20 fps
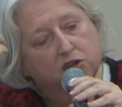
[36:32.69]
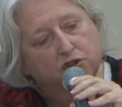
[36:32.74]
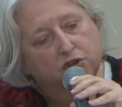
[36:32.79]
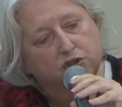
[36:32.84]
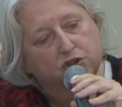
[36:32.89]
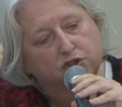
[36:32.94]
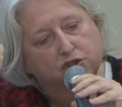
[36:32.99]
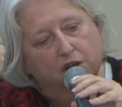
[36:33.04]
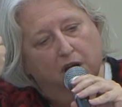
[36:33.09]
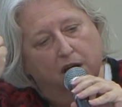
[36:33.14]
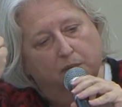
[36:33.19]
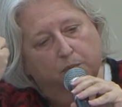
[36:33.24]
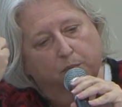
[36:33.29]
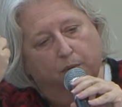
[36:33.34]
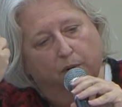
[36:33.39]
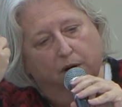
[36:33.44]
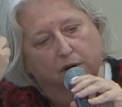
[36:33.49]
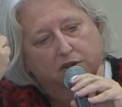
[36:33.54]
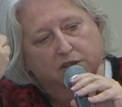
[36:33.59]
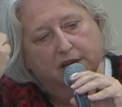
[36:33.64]
The third
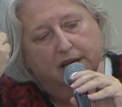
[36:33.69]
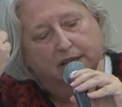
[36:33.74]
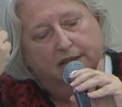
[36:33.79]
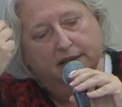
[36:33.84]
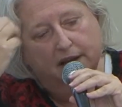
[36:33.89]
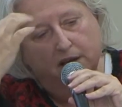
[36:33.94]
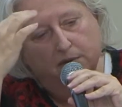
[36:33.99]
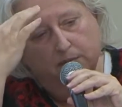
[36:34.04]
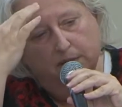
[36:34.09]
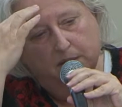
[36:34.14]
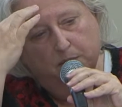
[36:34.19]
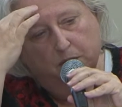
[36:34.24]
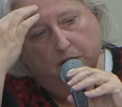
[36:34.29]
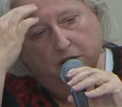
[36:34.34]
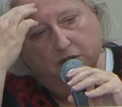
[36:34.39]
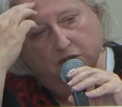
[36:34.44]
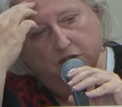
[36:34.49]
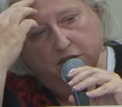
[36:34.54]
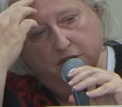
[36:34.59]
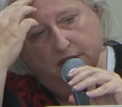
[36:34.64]
project I will
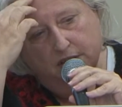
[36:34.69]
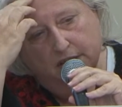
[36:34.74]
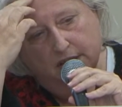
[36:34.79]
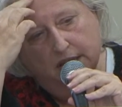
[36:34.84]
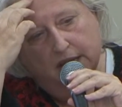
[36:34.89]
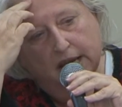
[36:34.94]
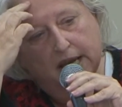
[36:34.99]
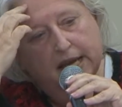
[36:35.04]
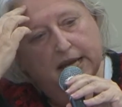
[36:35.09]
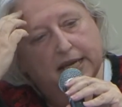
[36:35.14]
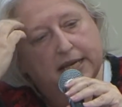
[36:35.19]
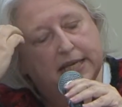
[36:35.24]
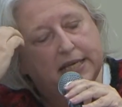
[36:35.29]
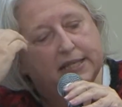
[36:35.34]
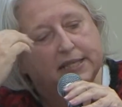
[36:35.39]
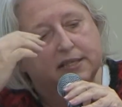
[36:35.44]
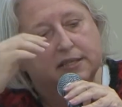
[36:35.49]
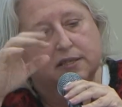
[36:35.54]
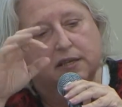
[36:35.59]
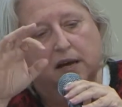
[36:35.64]
mention
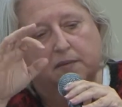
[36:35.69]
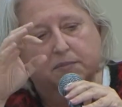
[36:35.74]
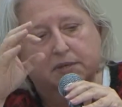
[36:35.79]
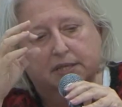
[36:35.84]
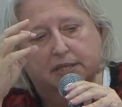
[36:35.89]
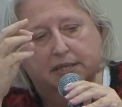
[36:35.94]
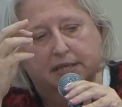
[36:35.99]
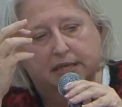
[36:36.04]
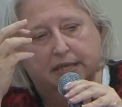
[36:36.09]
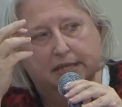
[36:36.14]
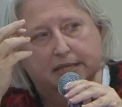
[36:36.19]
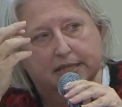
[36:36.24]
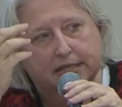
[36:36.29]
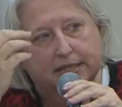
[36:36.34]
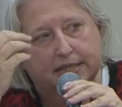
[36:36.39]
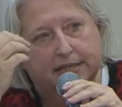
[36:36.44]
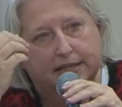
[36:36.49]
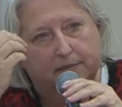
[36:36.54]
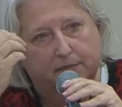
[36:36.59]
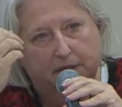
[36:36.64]
is something
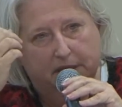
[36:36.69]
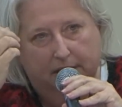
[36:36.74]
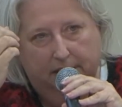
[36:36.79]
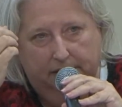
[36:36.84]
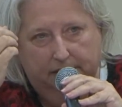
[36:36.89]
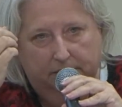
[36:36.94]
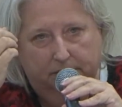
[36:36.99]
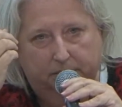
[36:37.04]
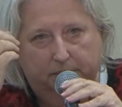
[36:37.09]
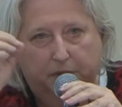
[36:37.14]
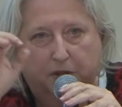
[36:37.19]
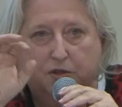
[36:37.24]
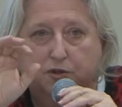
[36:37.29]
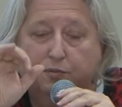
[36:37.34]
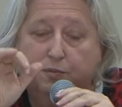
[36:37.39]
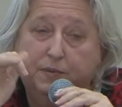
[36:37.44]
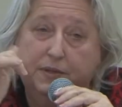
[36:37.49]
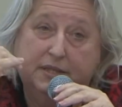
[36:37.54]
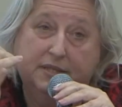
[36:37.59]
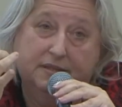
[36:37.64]
similar,
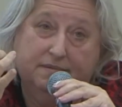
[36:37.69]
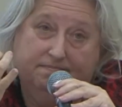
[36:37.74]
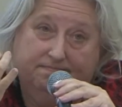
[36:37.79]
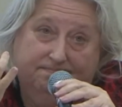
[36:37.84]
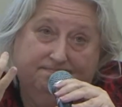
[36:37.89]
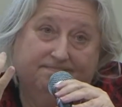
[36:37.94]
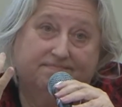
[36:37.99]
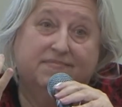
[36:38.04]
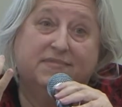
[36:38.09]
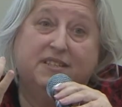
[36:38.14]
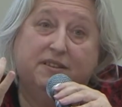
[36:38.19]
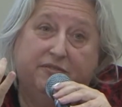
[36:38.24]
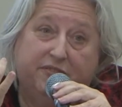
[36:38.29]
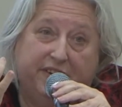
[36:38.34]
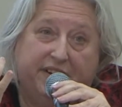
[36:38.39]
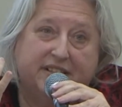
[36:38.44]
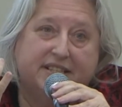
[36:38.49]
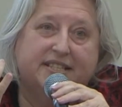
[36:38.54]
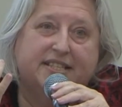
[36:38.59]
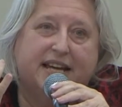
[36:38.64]
but with
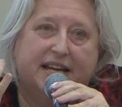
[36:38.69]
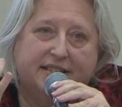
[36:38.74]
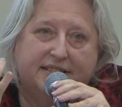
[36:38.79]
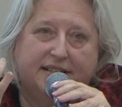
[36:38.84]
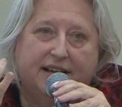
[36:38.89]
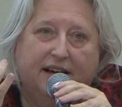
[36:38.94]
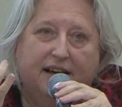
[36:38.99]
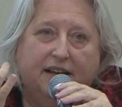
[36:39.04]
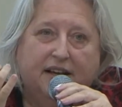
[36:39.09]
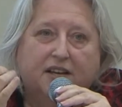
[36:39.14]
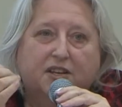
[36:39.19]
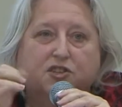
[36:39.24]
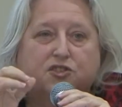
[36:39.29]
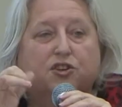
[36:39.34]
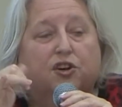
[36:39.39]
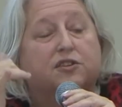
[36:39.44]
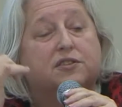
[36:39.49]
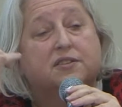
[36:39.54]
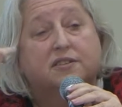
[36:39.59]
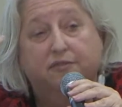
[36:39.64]
different data,
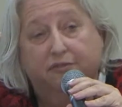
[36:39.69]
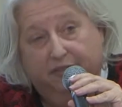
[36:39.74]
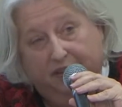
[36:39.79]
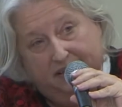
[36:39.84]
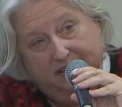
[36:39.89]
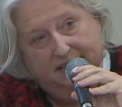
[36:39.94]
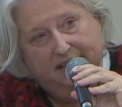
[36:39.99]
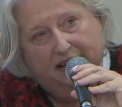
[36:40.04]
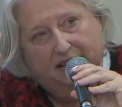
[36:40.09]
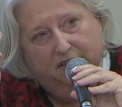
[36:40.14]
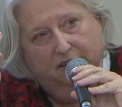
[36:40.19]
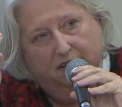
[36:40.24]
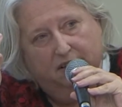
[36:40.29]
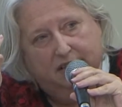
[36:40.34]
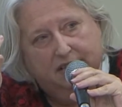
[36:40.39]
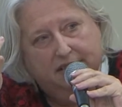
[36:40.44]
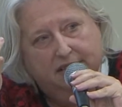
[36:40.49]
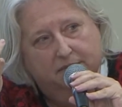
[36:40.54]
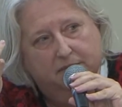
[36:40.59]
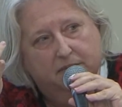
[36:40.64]
so different
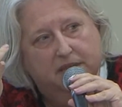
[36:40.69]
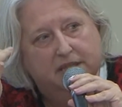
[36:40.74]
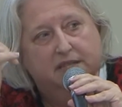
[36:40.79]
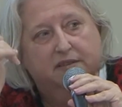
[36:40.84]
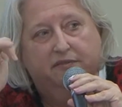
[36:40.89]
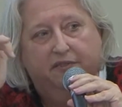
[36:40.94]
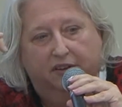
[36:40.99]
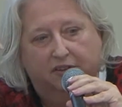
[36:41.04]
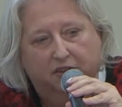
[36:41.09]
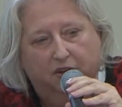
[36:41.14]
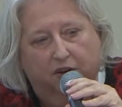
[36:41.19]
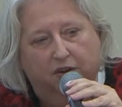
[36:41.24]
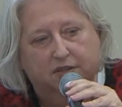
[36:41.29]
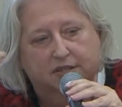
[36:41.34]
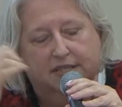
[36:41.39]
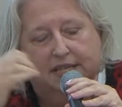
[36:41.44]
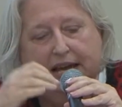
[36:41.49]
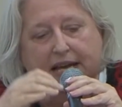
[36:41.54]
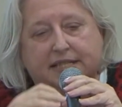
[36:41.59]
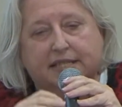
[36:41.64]
algorithm and different
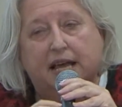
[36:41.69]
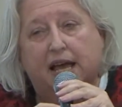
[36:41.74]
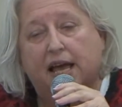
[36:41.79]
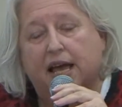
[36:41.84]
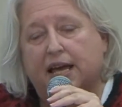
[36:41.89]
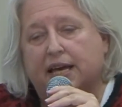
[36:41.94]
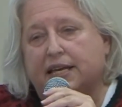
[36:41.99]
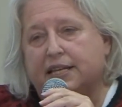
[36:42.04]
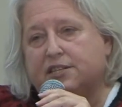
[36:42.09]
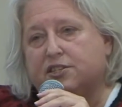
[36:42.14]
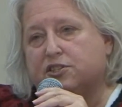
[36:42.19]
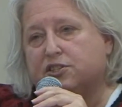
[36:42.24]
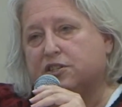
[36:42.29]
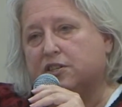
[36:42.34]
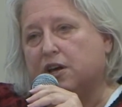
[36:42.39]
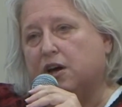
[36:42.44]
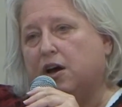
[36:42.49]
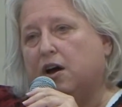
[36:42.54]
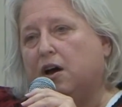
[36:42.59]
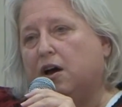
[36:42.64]
context.
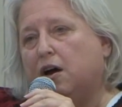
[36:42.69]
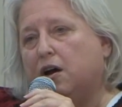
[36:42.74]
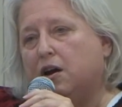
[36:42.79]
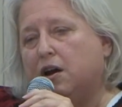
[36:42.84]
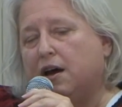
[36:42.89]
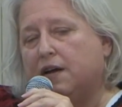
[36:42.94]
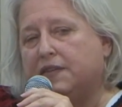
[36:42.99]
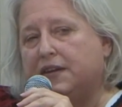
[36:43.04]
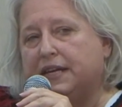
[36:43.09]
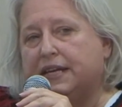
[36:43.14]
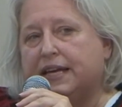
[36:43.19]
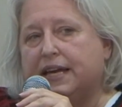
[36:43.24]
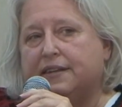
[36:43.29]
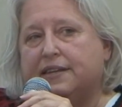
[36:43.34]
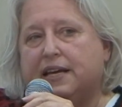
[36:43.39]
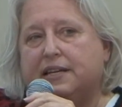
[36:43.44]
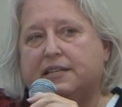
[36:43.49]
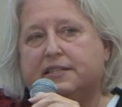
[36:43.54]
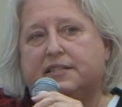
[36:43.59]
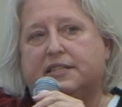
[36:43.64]
It's a learning
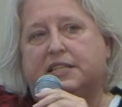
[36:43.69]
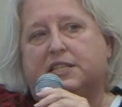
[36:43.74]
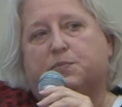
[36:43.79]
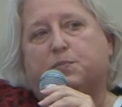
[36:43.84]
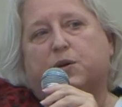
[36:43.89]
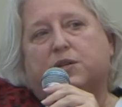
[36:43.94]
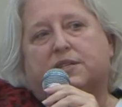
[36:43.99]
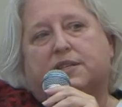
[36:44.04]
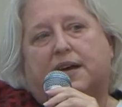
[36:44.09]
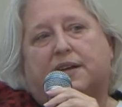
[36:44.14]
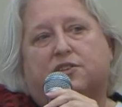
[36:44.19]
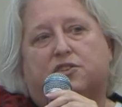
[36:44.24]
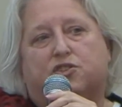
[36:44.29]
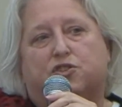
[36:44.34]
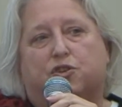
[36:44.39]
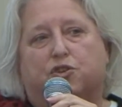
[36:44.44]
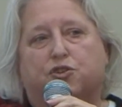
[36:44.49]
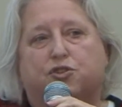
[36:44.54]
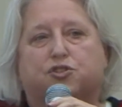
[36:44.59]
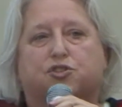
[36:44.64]
analytics, but at
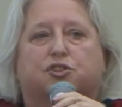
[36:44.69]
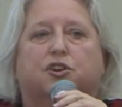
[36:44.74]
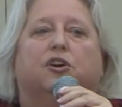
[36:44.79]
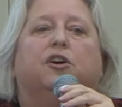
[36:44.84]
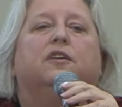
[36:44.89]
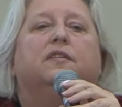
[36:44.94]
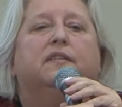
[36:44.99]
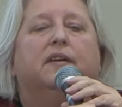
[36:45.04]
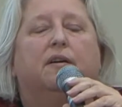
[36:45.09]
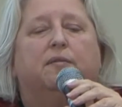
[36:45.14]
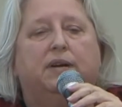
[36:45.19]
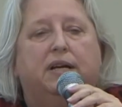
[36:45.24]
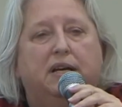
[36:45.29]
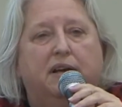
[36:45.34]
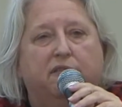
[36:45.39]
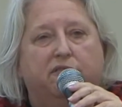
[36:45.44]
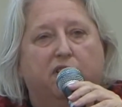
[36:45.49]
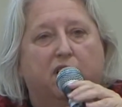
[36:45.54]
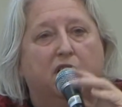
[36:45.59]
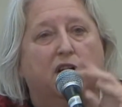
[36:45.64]
the secondary
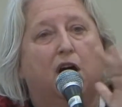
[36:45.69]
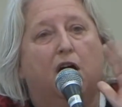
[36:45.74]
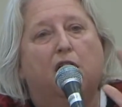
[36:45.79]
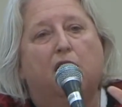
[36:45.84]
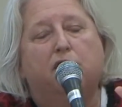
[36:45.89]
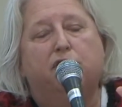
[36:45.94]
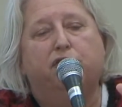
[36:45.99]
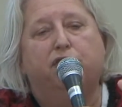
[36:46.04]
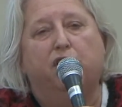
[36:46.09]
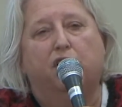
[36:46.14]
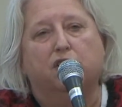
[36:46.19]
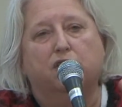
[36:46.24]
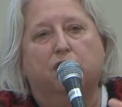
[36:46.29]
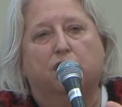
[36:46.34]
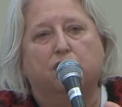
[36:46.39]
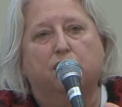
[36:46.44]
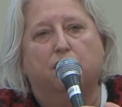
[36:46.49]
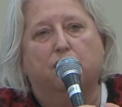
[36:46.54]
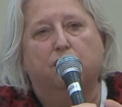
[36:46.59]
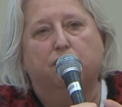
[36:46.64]
level
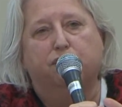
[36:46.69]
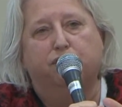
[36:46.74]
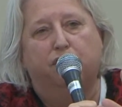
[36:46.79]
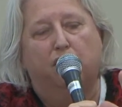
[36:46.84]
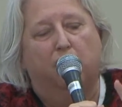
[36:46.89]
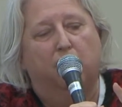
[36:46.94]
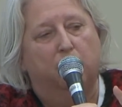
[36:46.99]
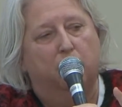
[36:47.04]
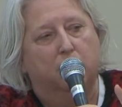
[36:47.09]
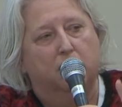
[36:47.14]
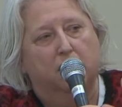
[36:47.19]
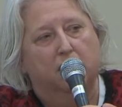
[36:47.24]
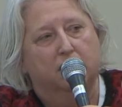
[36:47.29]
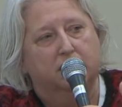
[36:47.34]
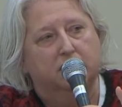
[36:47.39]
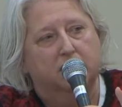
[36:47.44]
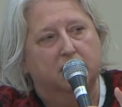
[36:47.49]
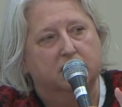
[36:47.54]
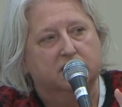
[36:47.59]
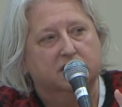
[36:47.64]
for
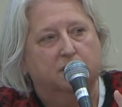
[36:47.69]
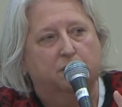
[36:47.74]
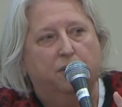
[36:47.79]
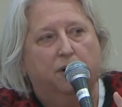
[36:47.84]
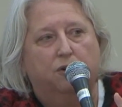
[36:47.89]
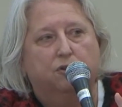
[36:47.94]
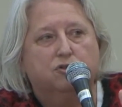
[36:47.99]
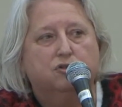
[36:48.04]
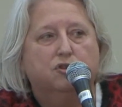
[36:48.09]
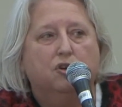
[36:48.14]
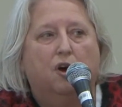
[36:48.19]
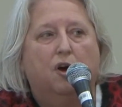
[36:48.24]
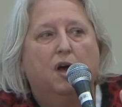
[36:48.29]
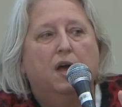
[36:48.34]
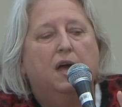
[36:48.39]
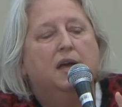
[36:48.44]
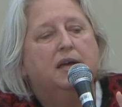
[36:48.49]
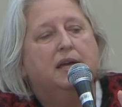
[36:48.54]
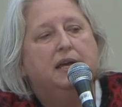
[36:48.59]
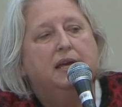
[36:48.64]
learners about
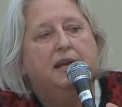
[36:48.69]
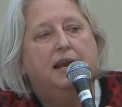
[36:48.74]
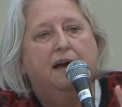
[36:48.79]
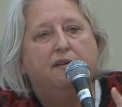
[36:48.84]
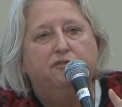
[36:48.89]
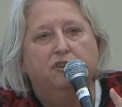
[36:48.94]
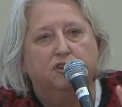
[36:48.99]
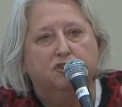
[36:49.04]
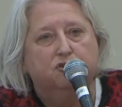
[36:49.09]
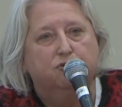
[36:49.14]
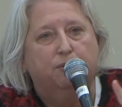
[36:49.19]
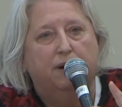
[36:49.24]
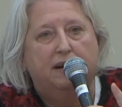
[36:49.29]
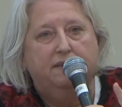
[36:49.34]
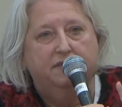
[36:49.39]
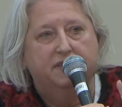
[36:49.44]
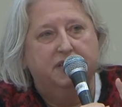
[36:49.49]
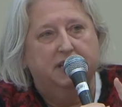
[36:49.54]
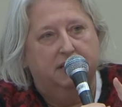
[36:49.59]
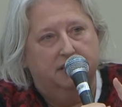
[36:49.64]
11,
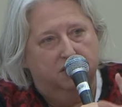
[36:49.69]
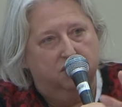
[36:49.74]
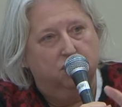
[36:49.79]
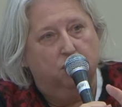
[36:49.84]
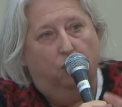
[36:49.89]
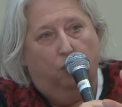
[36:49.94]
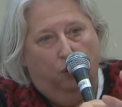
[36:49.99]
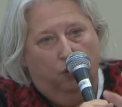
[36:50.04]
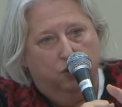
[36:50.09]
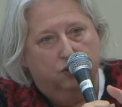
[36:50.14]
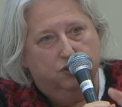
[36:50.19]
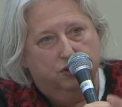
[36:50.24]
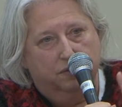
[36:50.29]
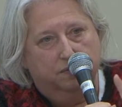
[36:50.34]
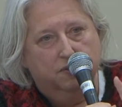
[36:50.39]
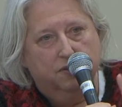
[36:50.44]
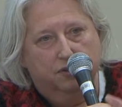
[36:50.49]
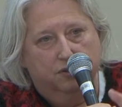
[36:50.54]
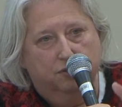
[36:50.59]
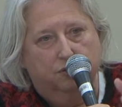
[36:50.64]
12 years old,
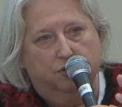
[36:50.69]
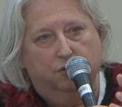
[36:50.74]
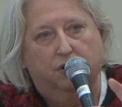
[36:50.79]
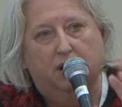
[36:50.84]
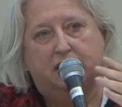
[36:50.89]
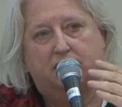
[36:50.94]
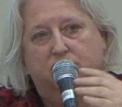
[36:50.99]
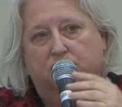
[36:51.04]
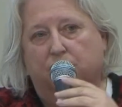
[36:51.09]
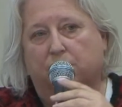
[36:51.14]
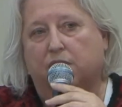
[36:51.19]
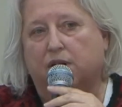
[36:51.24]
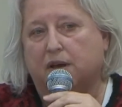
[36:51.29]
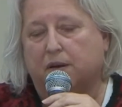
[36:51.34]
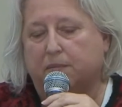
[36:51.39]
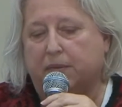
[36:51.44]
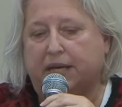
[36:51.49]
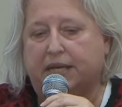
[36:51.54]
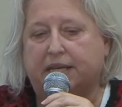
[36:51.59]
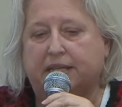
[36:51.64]
you know, at the
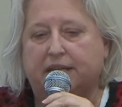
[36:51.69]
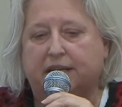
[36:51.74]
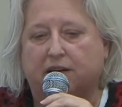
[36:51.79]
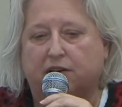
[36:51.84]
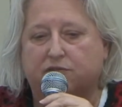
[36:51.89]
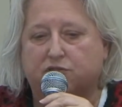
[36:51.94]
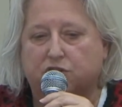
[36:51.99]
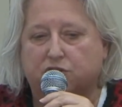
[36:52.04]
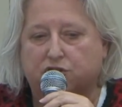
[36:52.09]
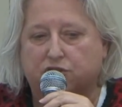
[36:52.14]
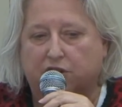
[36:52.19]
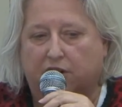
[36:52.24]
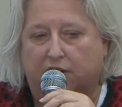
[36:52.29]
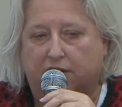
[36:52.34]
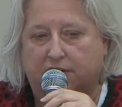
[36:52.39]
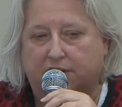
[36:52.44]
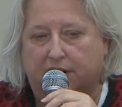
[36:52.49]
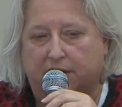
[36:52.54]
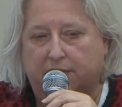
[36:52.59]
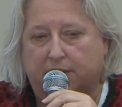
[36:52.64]
beginning of the
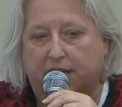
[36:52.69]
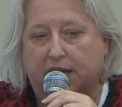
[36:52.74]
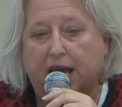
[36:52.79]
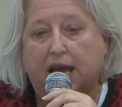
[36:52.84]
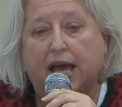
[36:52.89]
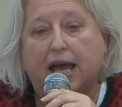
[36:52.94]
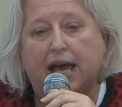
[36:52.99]
secondary.